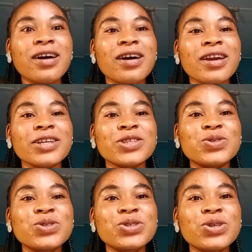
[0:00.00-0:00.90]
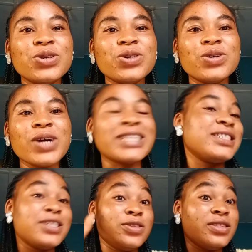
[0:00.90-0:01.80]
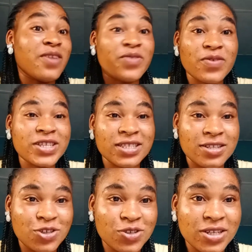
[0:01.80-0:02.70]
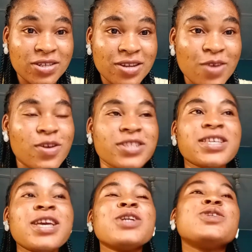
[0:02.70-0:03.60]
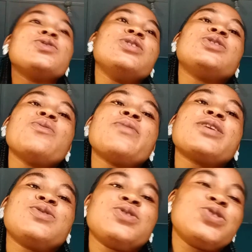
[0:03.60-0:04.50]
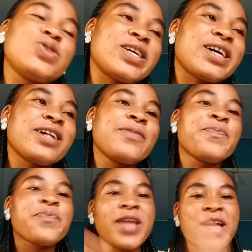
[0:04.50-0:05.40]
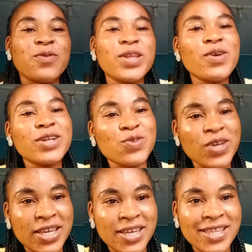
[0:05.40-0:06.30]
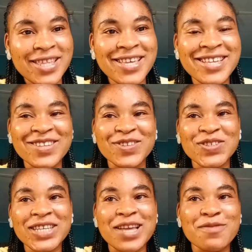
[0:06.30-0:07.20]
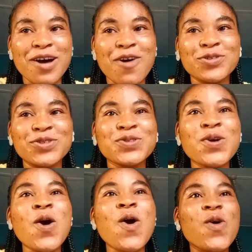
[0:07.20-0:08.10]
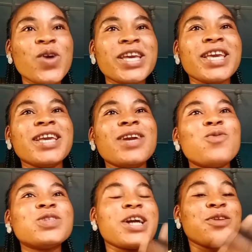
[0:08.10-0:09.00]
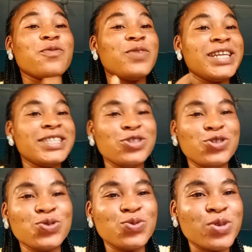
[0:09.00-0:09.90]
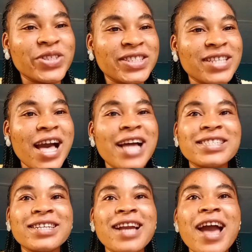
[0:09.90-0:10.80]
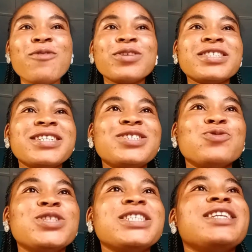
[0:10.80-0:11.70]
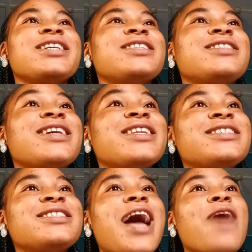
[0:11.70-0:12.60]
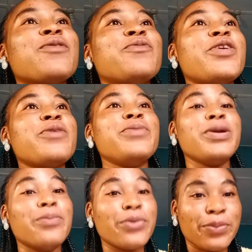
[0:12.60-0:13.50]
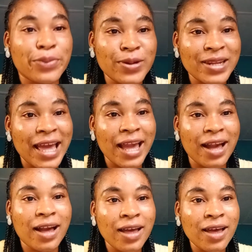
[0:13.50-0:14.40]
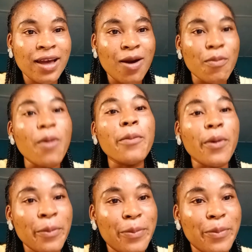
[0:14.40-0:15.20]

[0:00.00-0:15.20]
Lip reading: I don't know. I think they have never seen each other, I guess. So they turn back to each other. And when they are talking about, okay, what kind of lady do you want? And the guy was saying she wants a lady that have a very big bump, like bum bum.